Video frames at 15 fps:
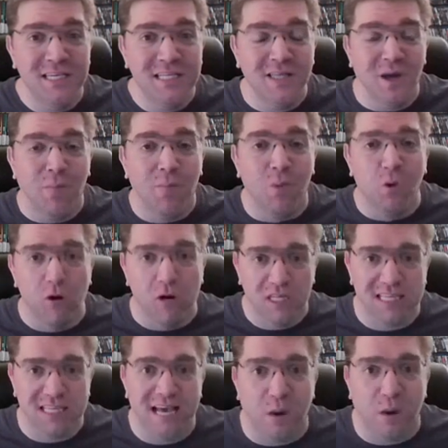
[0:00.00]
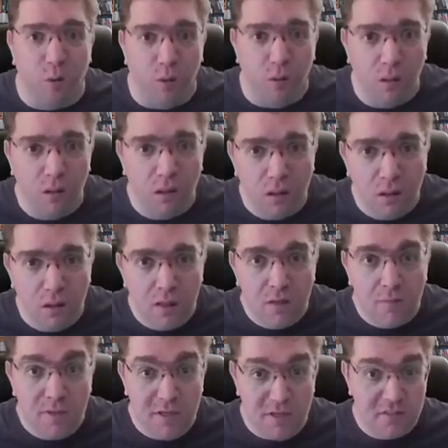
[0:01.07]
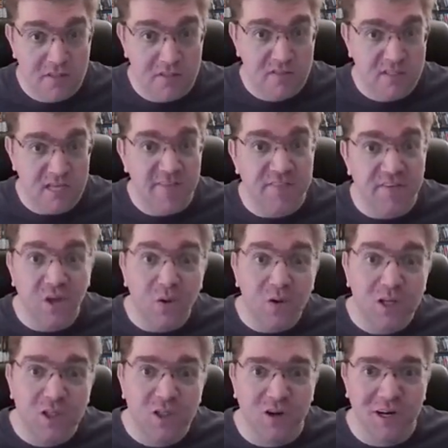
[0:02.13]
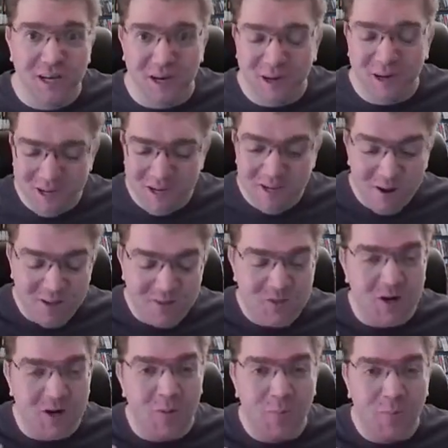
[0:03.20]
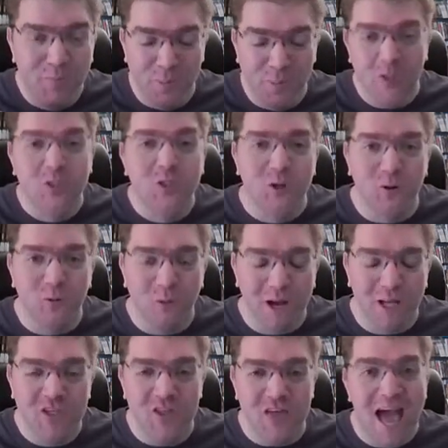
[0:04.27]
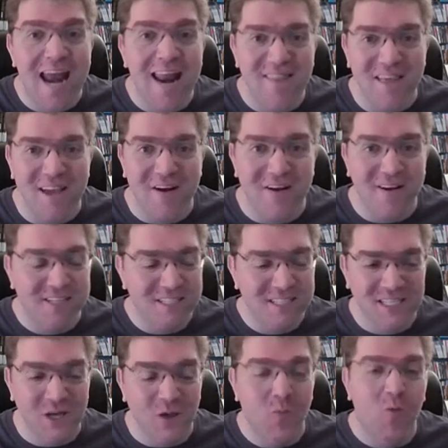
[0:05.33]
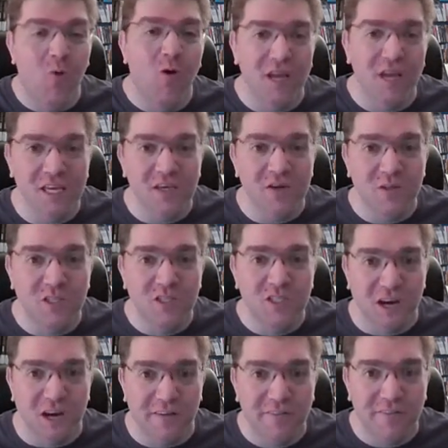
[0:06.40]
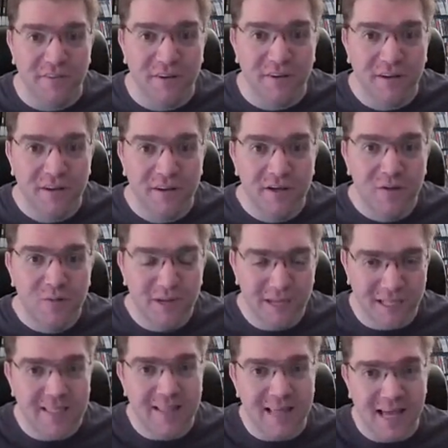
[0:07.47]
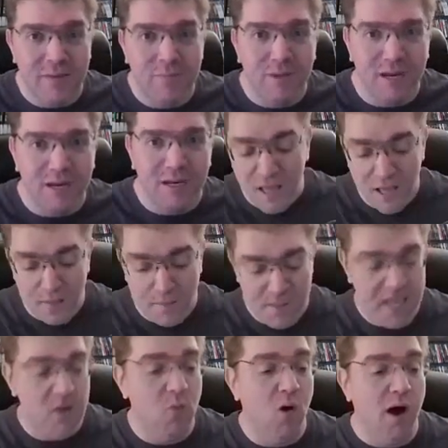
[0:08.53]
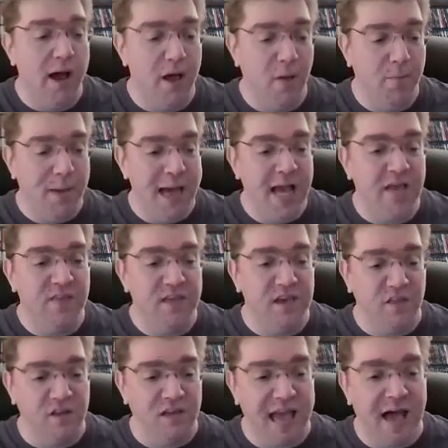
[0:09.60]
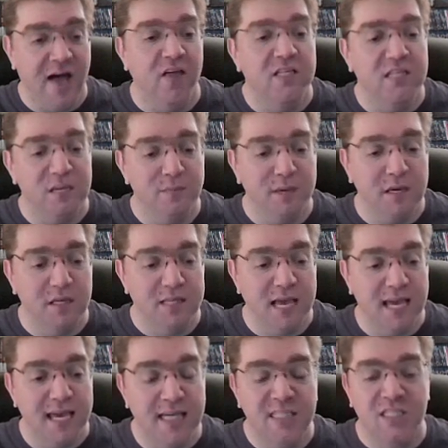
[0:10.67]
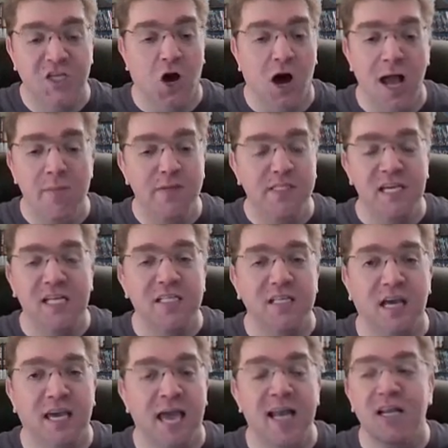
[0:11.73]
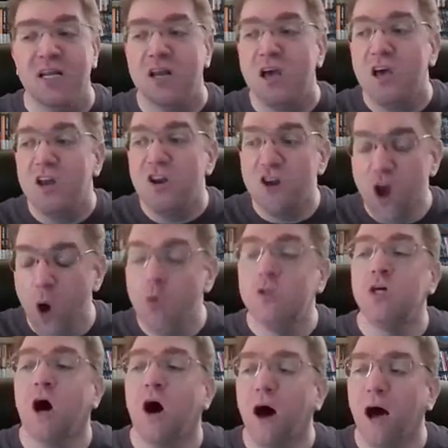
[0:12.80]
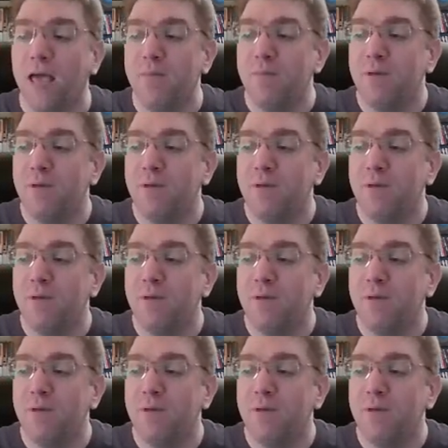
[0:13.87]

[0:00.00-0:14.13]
the Mortis Owl, because Dave Filoni's trying to butcher and wedge that in there and steal more EU stuff. We'll get to that in a minute. Meanwhile, back in the other galaxy, because I guess time is again, no time